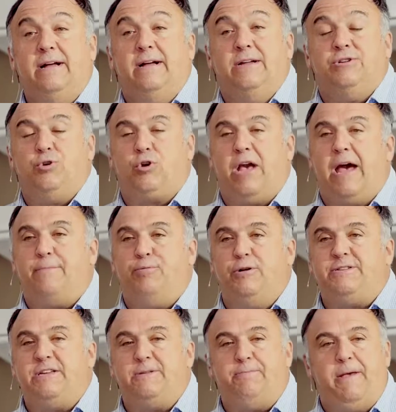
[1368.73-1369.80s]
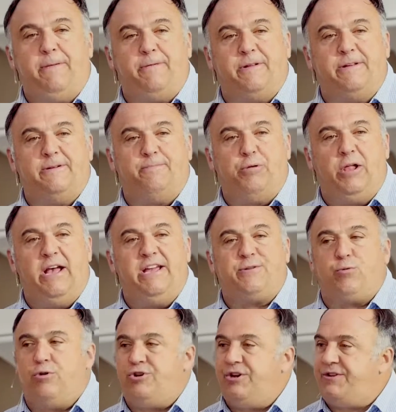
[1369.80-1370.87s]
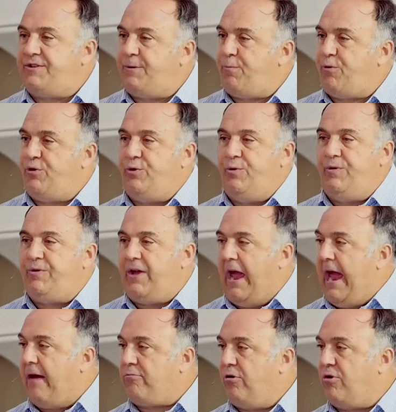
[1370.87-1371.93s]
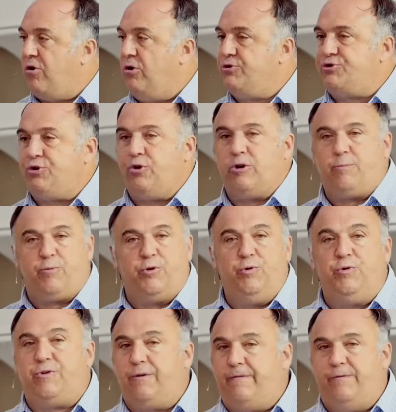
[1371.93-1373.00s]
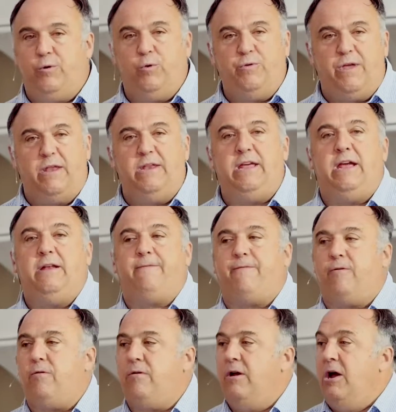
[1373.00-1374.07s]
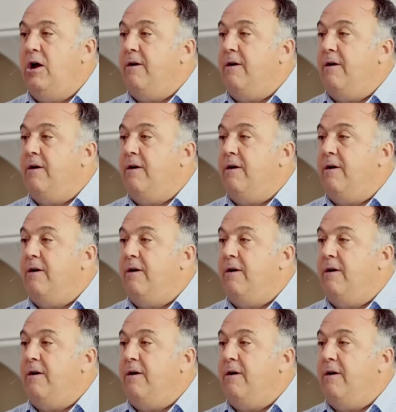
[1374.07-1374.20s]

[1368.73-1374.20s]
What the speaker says: So God puts his people in a place where just to produce agriculture, to produce the food they need for